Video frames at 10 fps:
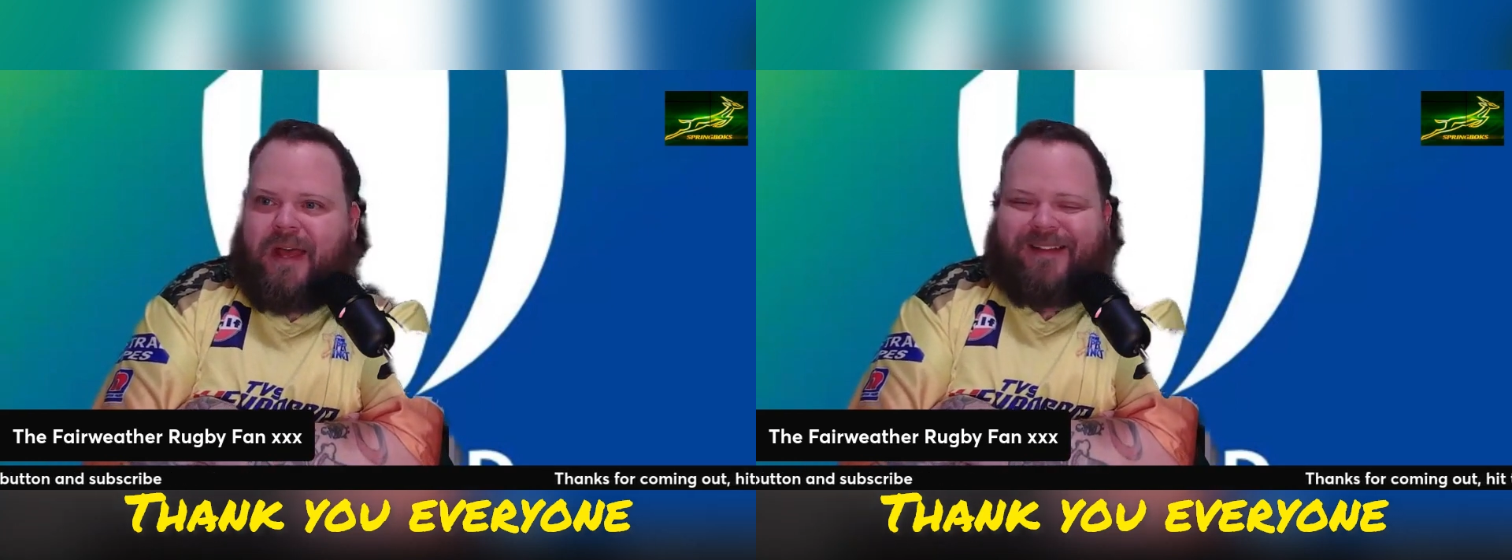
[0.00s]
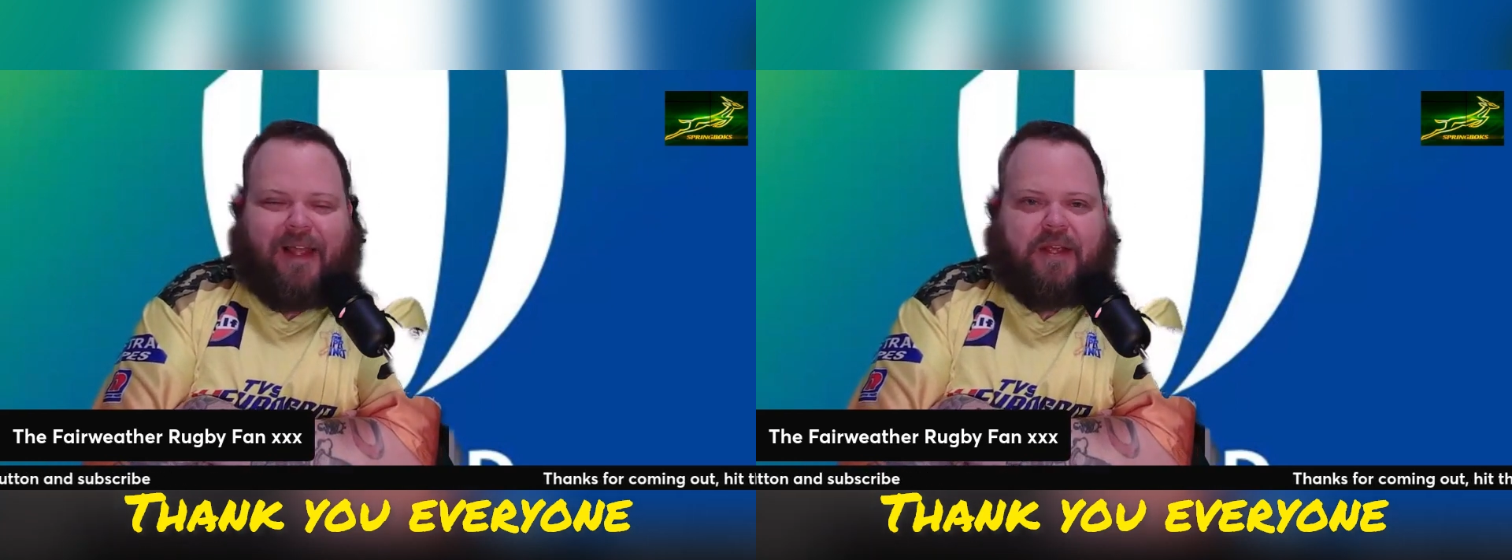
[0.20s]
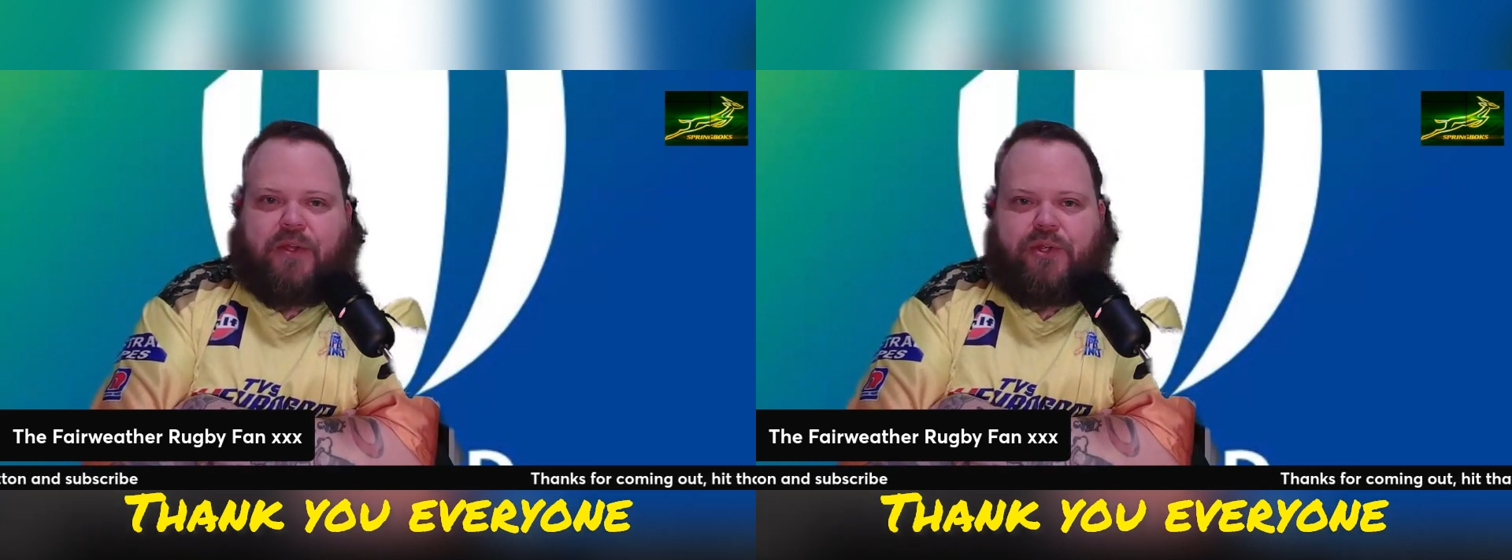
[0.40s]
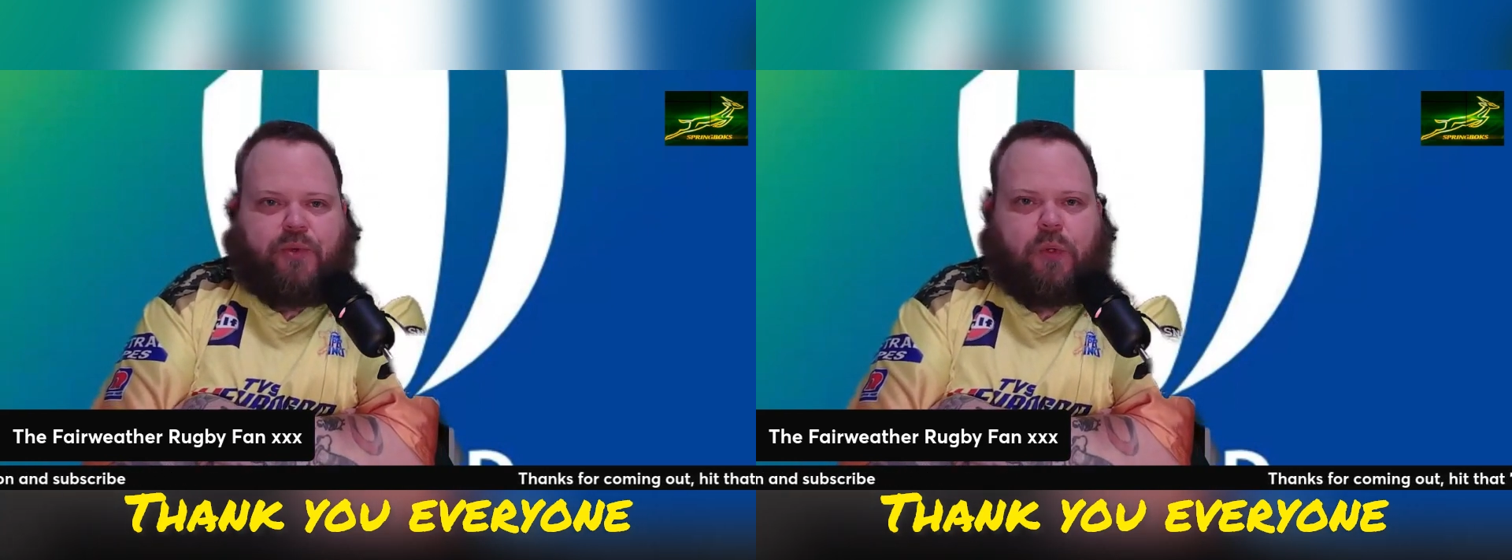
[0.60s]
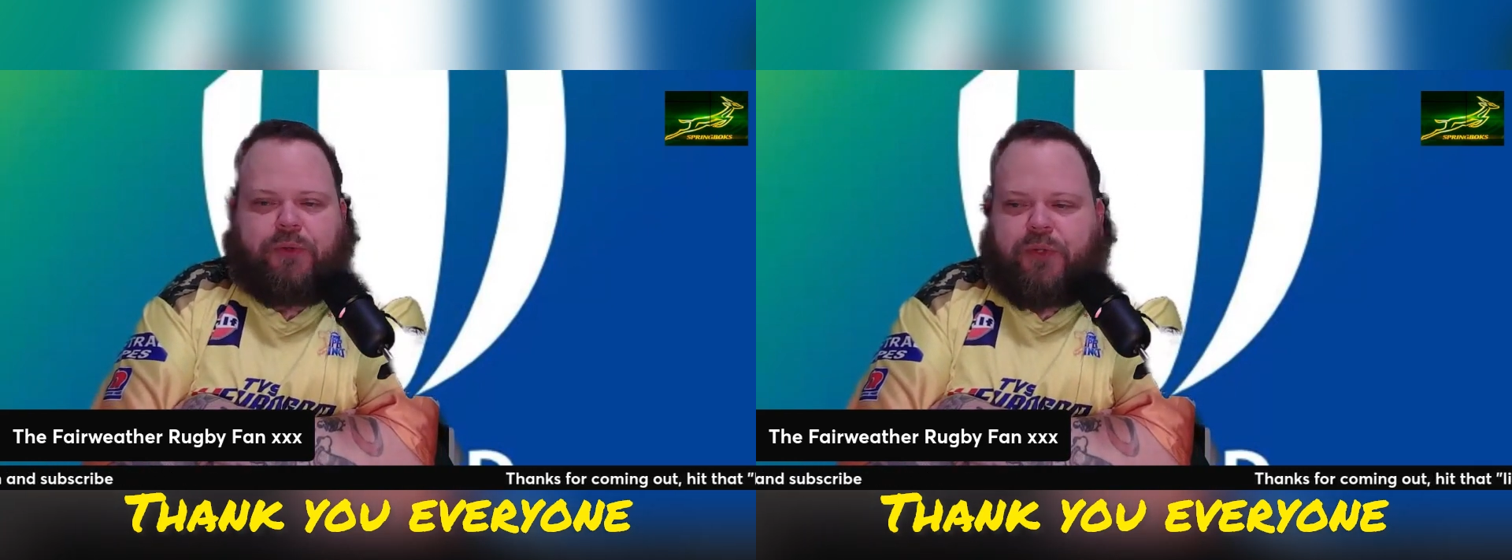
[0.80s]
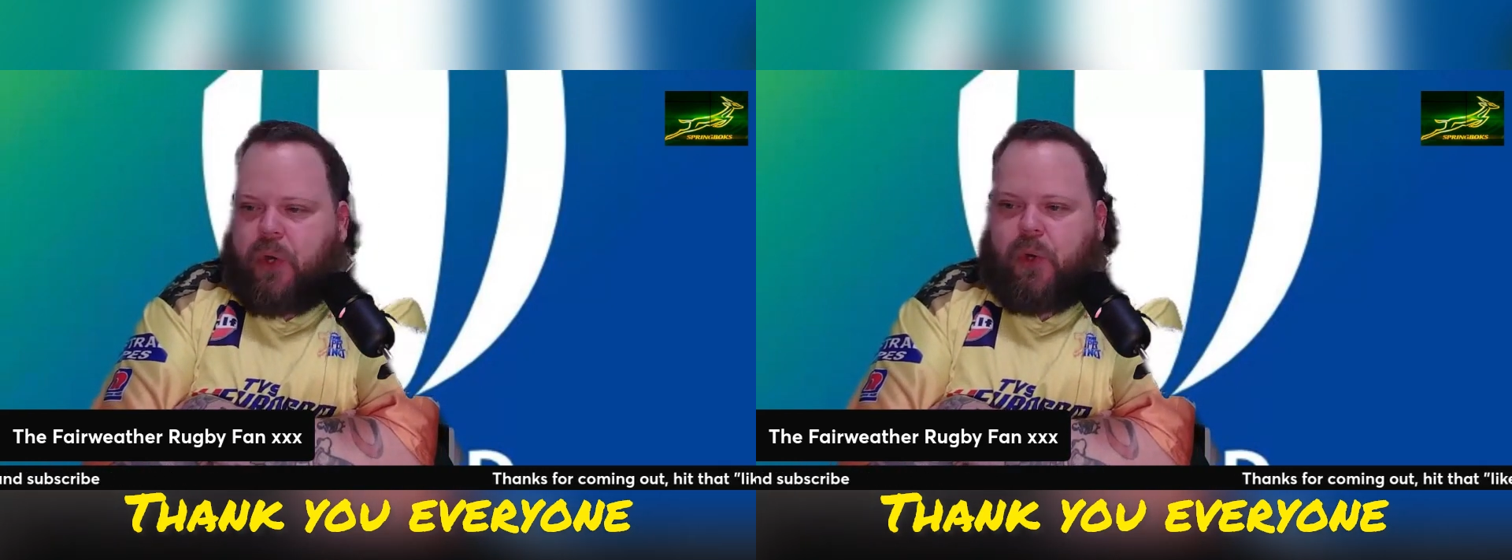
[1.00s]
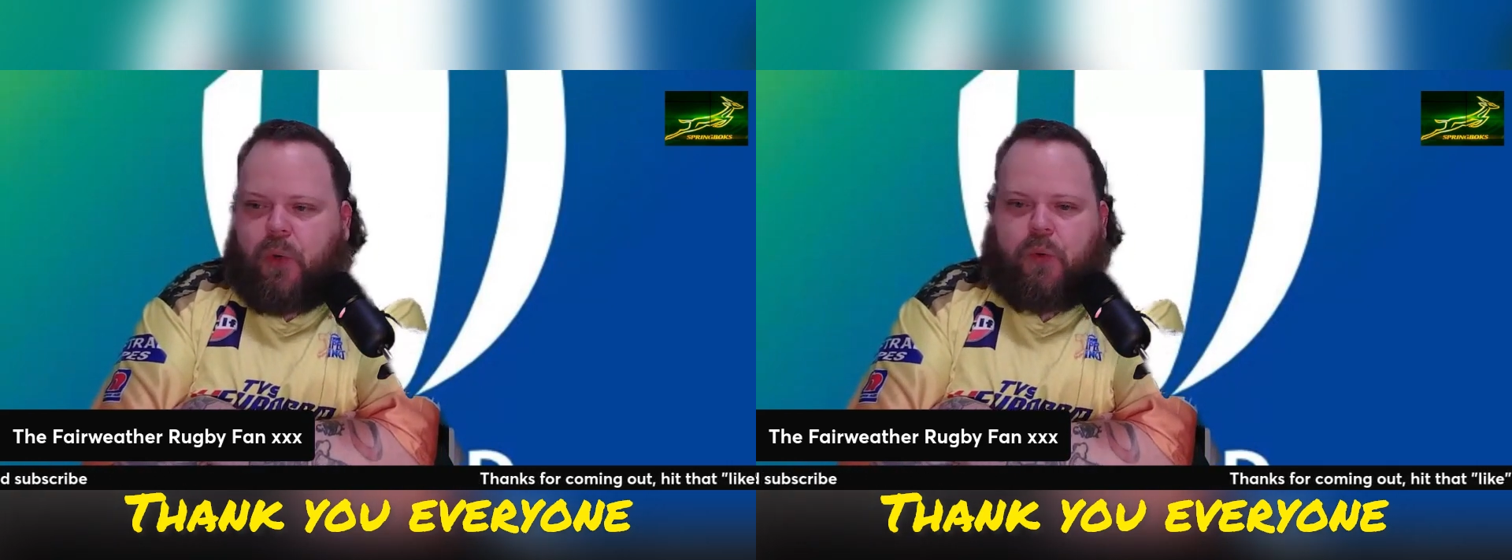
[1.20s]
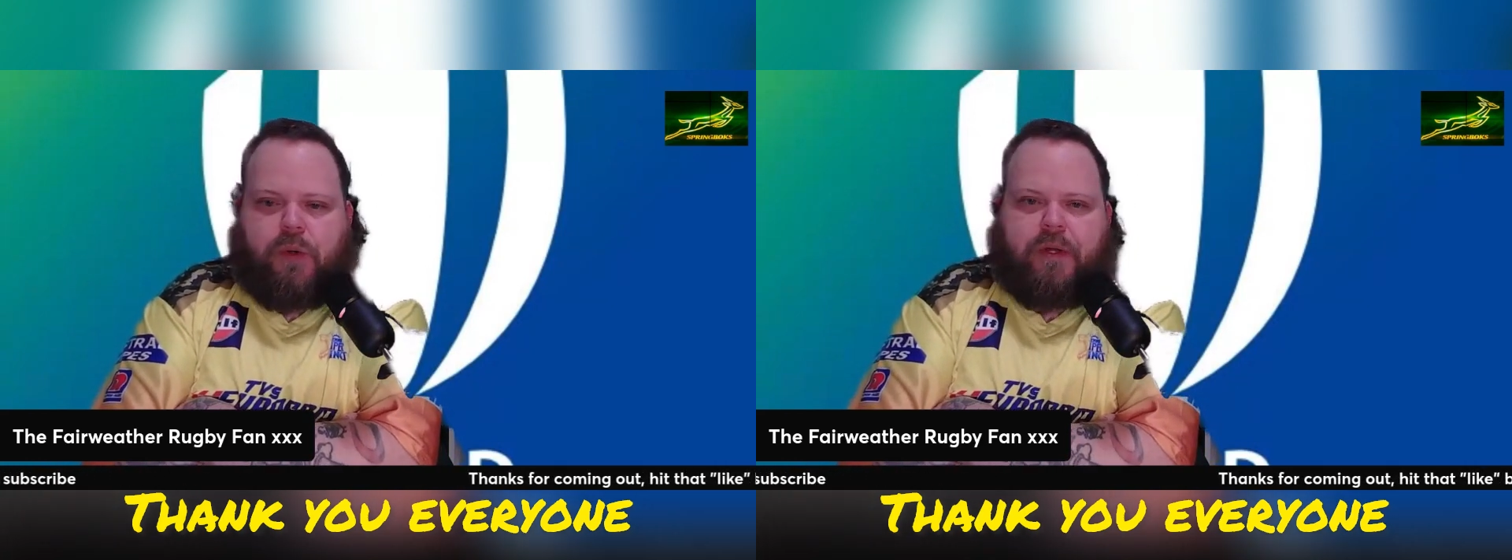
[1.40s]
Like, you will know